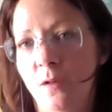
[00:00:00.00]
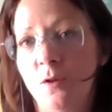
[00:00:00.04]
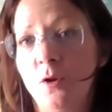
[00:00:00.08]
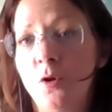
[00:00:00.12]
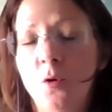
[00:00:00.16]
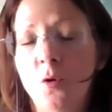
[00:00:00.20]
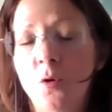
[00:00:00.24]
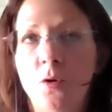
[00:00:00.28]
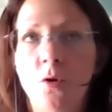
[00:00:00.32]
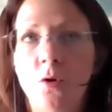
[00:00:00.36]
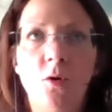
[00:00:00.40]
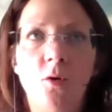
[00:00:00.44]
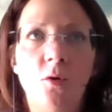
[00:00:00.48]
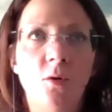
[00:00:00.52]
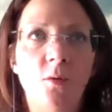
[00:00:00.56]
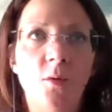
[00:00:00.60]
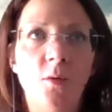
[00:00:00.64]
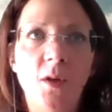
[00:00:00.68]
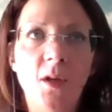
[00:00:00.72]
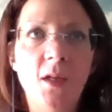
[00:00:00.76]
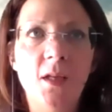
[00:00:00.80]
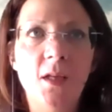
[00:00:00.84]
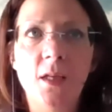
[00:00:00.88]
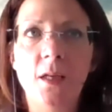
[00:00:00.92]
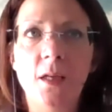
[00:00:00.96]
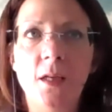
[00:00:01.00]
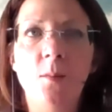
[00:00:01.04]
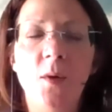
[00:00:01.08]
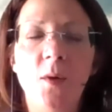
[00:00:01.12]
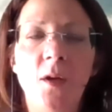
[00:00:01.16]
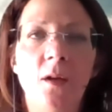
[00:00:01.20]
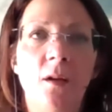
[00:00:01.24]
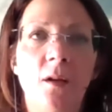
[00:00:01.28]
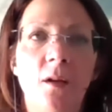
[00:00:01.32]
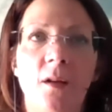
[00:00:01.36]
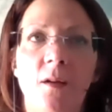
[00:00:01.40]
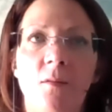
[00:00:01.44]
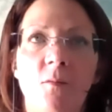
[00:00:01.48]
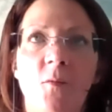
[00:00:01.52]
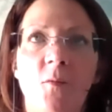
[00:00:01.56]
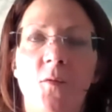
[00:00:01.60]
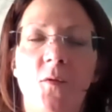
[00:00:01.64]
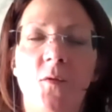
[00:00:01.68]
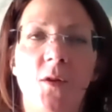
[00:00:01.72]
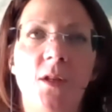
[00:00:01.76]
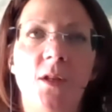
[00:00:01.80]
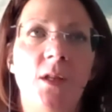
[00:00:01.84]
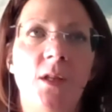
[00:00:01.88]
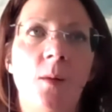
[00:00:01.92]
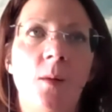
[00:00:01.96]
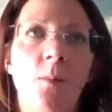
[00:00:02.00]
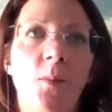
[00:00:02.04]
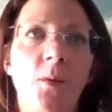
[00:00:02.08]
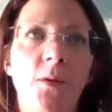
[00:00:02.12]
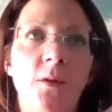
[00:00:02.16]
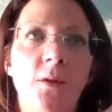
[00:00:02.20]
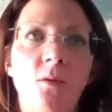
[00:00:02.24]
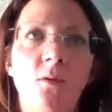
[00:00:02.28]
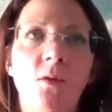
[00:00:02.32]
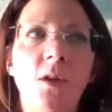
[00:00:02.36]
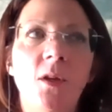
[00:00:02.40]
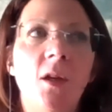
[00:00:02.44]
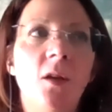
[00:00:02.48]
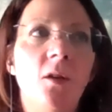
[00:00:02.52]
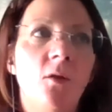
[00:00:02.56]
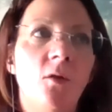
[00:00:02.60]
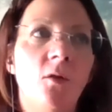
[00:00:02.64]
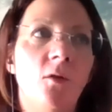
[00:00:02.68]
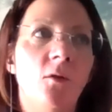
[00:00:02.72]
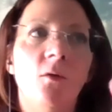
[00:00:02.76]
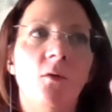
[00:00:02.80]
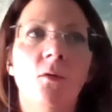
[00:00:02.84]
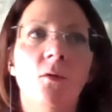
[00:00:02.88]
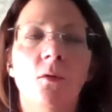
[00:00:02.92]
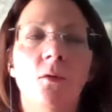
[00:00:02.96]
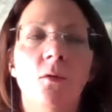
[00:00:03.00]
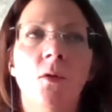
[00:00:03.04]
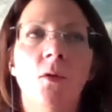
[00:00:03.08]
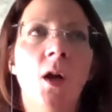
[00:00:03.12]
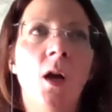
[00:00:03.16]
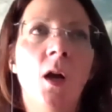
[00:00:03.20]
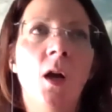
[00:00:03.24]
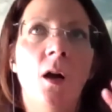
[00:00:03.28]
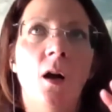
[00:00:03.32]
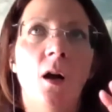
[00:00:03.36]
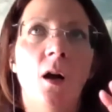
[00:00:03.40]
It could easily be that, like, for example, you need to